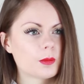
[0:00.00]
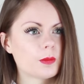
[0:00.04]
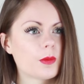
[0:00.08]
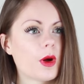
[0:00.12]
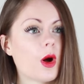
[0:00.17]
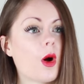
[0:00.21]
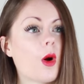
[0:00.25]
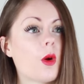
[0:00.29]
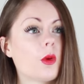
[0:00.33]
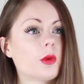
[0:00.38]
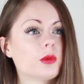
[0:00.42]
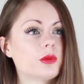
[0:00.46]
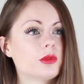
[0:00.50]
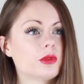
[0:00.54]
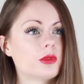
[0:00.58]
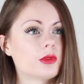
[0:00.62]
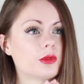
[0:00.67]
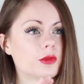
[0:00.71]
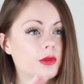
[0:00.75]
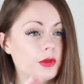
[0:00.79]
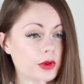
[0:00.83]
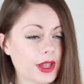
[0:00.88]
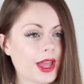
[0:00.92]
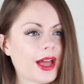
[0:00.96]
my own
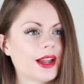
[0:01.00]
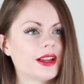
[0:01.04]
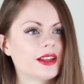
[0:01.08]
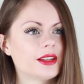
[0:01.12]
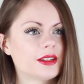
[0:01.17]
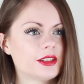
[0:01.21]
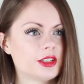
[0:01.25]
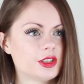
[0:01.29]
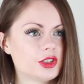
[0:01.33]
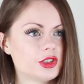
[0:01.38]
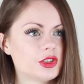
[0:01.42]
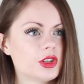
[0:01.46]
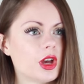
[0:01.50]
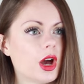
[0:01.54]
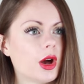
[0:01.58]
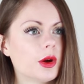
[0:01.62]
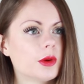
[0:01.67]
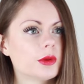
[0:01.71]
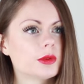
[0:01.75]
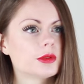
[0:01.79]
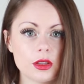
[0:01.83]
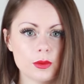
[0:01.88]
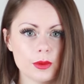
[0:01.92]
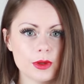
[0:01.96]
reality
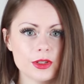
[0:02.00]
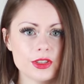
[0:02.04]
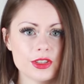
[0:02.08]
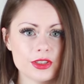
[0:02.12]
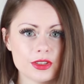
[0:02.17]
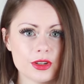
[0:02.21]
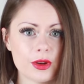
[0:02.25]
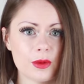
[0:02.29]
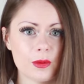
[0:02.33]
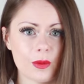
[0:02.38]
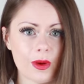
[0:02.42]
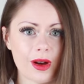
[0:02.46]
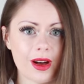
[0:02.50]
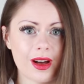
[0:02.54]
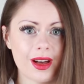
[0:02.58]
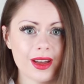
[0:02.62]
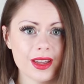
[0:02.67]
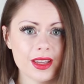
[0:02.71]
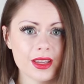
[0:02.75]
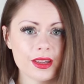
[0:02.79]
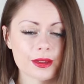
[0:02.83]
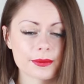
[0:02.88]
show. You want to know why?